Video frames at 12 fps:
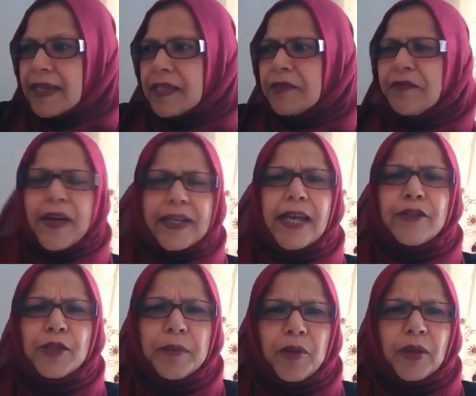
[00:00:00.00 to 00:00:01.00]
in fact, I
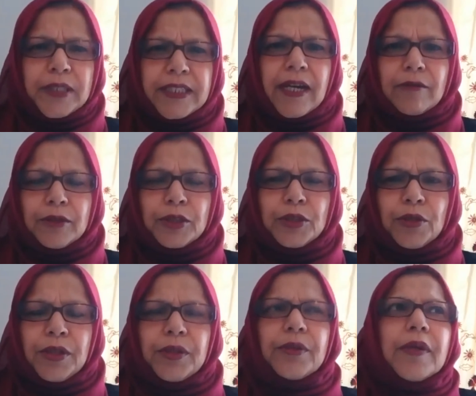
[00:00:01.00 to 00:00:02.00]
should have got it out to show
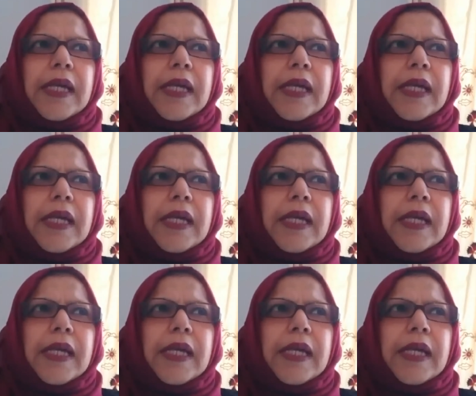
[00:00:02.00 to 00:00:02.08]
you.